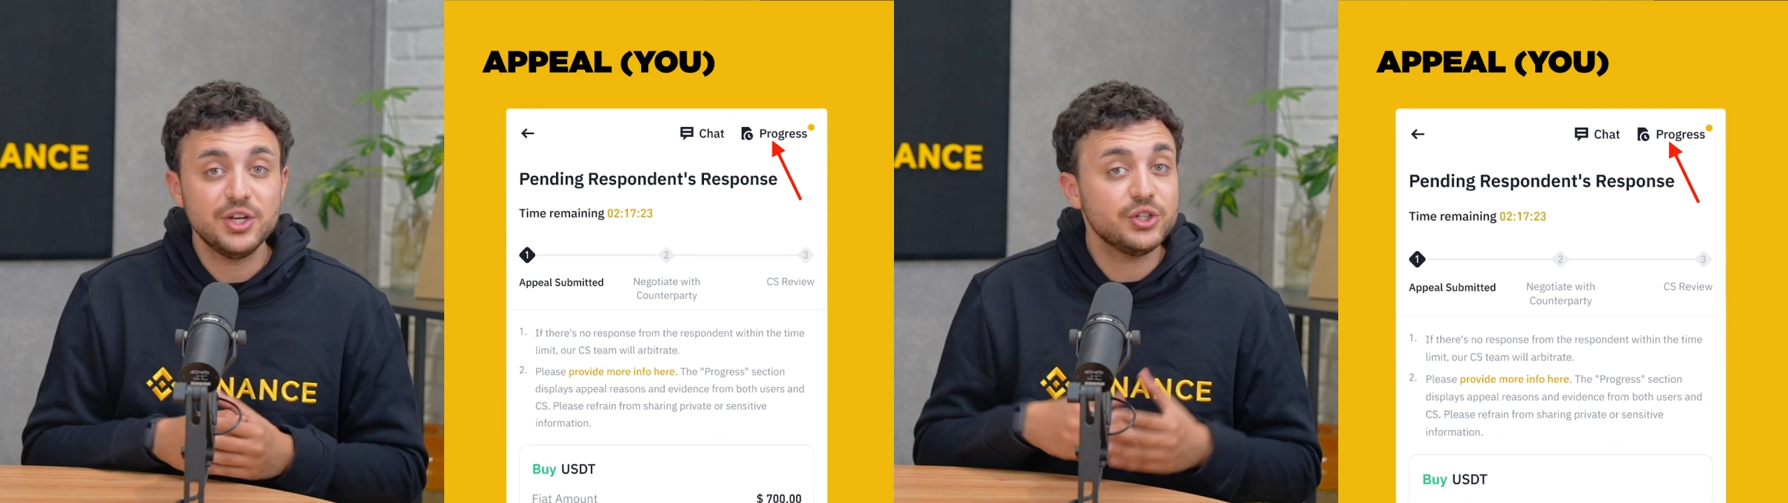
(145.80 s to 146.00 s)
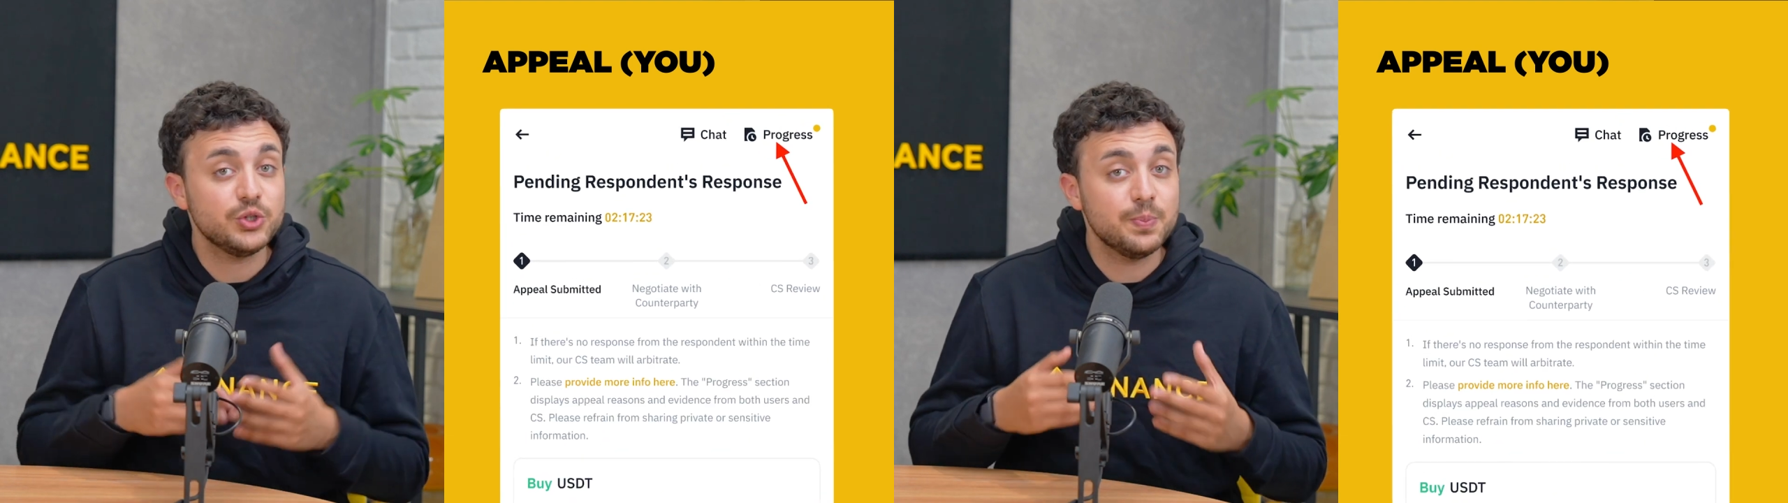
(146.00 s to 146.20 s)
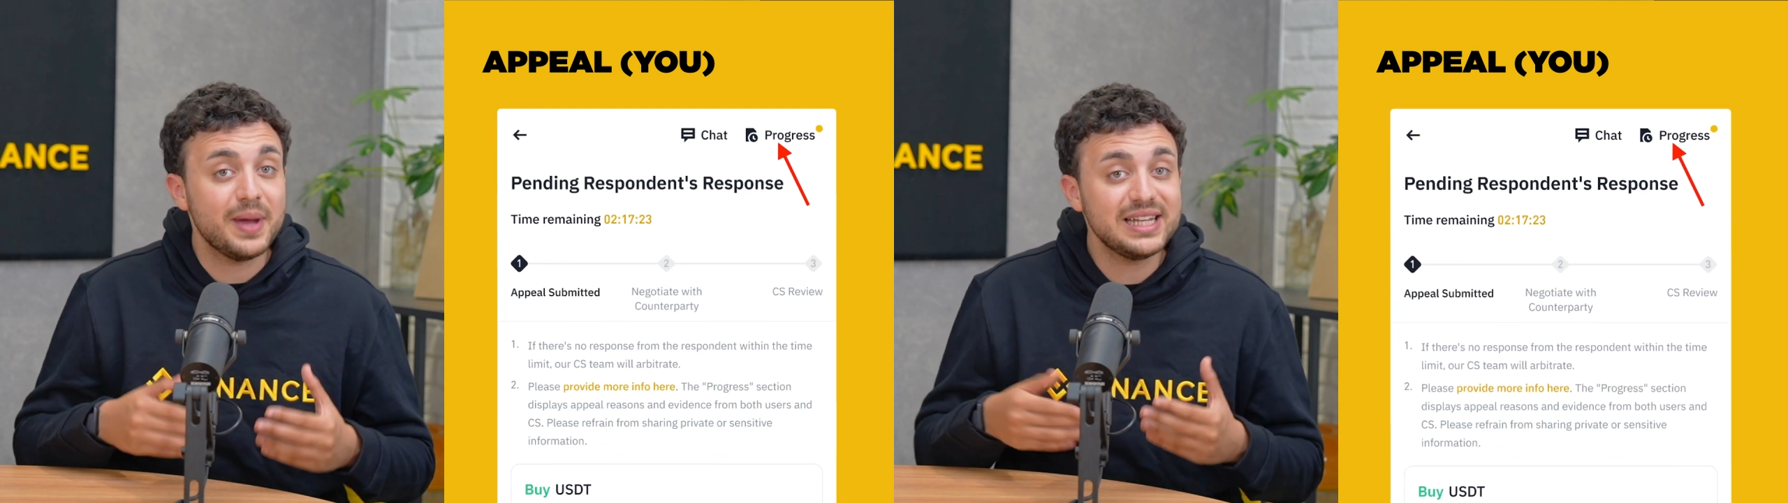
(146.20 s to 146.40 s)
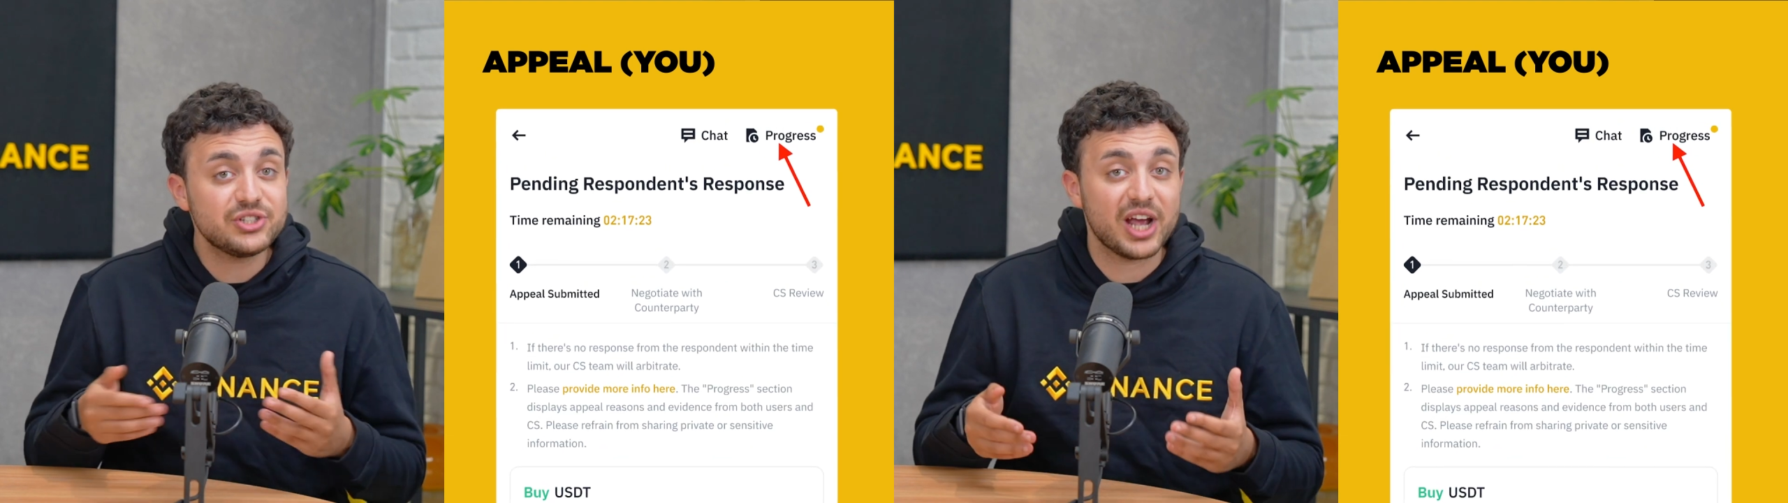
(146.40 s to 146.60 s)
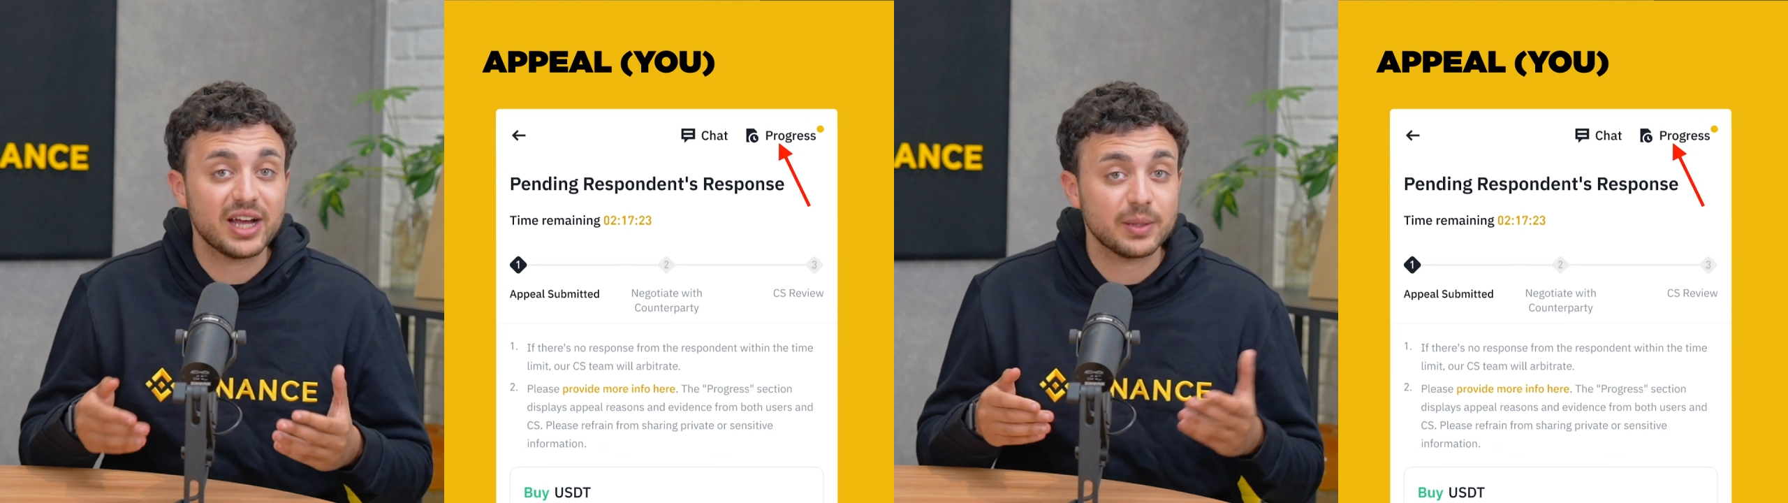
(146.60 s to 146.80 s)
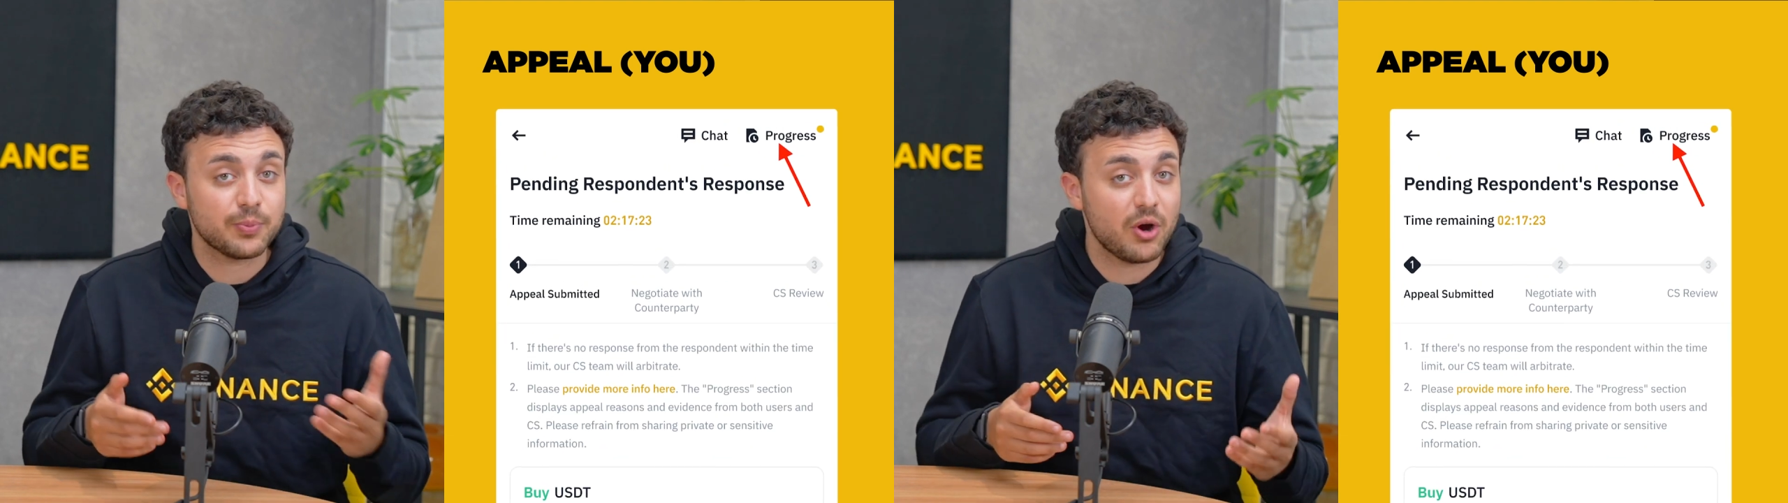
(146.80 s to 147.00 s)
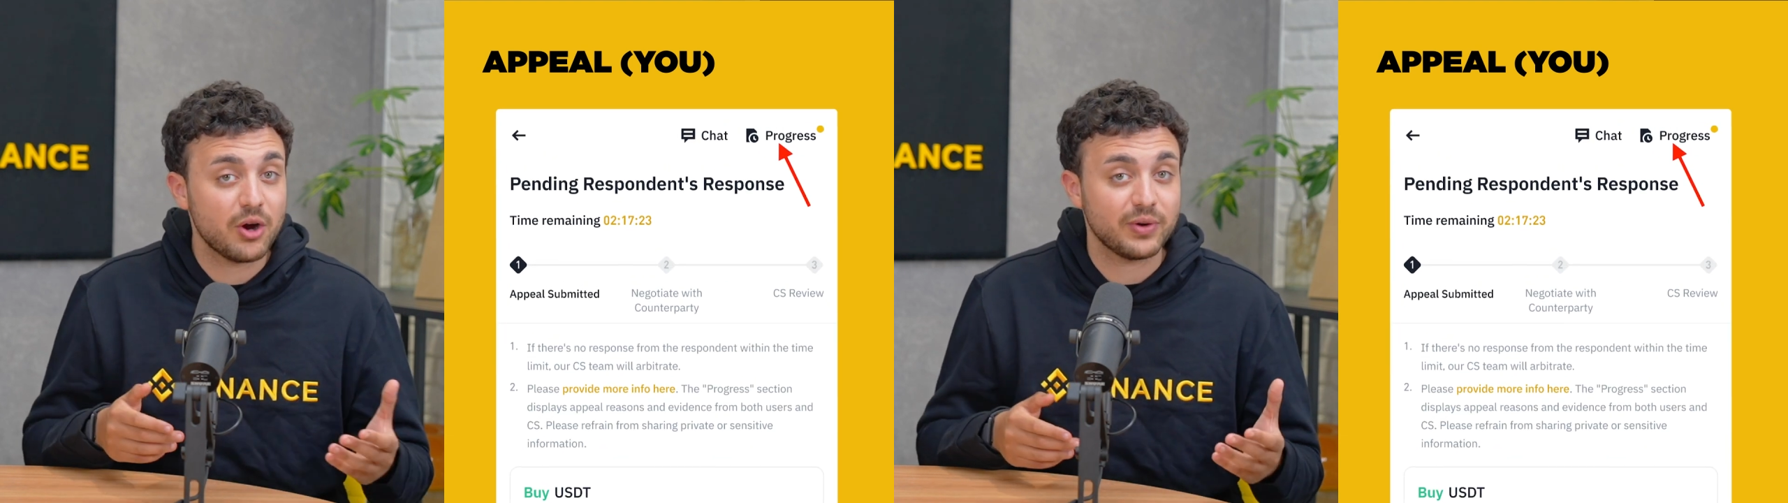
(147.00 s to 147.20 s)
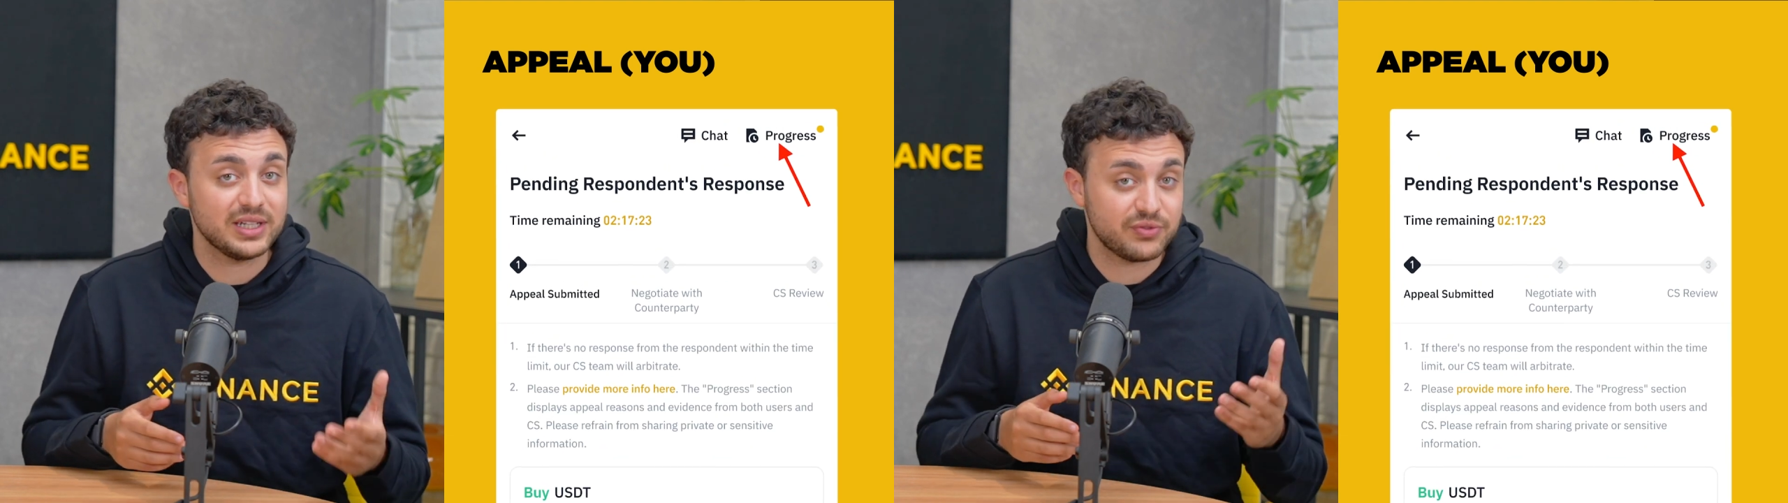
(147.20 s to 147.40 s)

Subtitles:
You may check the progress